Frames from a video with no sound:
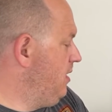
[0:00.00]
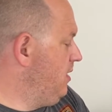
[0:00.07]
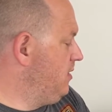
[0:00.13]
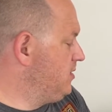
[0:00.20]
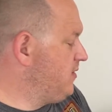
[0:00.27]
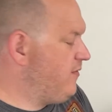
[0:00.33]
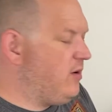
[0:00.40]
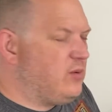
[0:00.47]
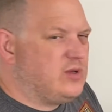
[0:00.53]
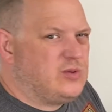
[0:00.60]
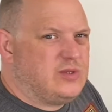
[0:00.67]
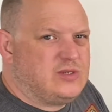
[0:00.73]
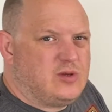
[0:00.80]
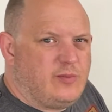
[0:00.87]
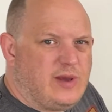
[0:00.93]
So if I want to
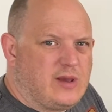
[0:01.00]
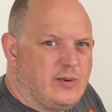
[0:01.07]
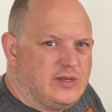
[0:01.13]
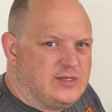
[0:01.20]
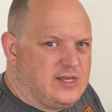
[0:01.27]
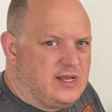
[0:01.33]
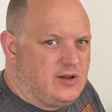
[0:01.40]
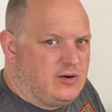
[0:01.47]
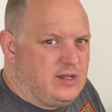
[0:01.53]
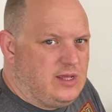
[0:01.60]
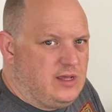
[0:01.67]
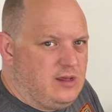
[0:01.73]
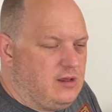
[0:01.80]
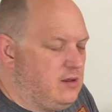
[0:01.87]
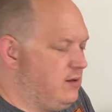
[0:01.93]
install macOS 10 on
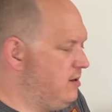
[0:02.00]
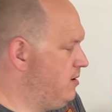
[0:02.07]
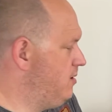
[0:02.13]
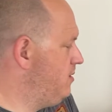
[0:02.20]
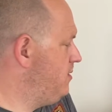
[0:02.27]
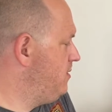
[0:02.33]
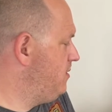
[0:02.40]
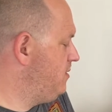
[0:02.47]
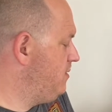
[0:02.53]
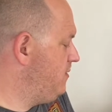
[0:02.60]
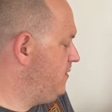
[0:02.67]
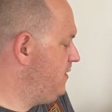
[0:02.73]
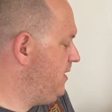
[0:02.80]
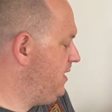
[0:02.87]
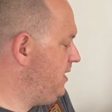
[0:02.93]
here,
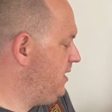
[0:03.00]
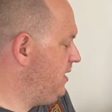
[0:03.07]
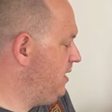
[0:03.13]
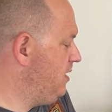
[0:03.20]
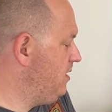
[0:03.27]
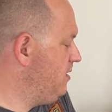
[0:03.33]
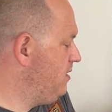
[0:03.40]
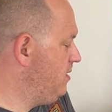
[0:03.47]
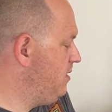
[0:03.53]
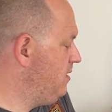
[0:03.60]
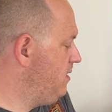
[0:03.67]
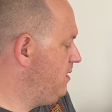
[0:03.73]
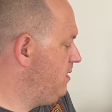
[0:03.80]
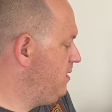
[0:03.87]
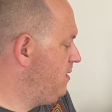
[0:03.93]
the
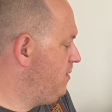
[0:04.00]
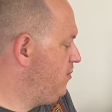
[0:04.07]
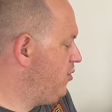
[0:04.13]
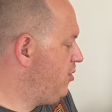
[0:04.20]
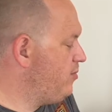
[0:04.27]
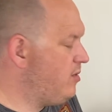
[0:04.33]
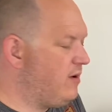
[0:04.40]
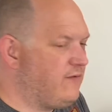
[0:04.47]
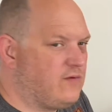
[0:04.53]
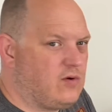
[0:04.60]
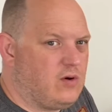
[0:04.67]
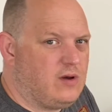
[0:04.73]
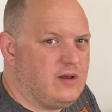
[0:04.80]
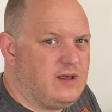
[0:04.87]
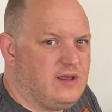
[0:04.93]
problem I've
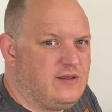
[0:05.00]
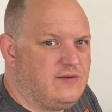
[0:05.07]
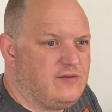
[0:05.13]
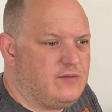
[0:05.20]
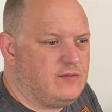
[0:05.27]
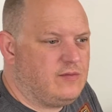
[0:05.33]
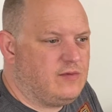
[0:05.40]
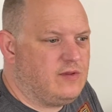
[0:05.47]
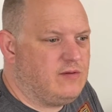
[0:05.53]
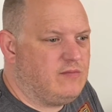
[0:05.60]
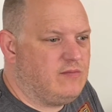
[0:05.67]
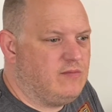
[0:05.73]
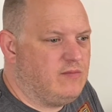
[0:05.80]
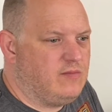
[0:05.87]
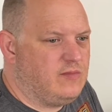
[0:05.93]
got is
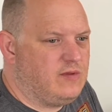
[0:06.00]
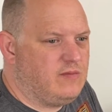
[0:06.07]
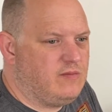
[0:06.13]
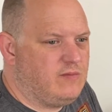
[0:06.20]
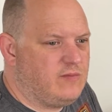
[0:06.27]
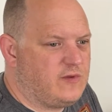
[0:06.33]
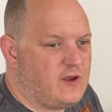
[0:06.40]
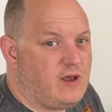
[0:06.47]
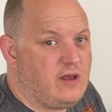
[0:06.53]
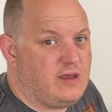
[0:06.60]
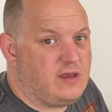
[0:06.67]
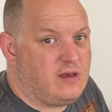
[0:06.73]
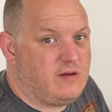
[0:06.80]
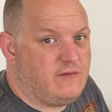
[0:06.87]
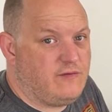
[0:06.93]

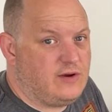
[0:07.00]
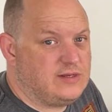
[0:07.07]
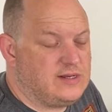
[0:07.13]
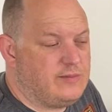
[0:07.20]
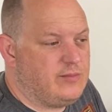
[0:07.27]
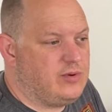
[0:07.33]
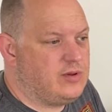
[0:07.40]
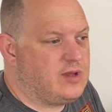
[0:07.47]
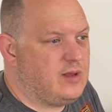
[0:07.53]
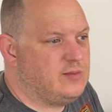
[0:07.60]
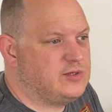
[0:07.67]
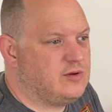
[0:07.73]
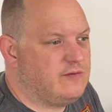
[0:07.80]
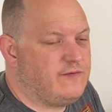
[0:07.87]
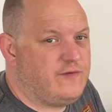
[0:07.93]
Tiger, for example, comes
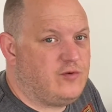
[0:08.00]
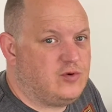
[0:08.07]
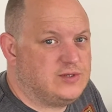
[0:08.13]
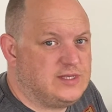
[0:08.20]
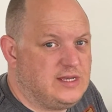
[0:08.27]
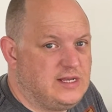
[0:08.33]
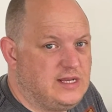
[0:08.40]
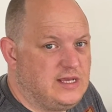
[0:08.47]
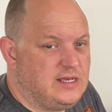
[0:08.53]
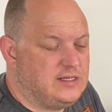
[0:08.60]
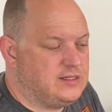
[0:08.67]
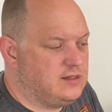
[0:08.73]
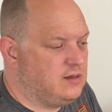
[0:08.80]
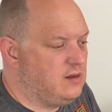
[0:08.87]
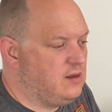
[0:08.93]
on 4 CDs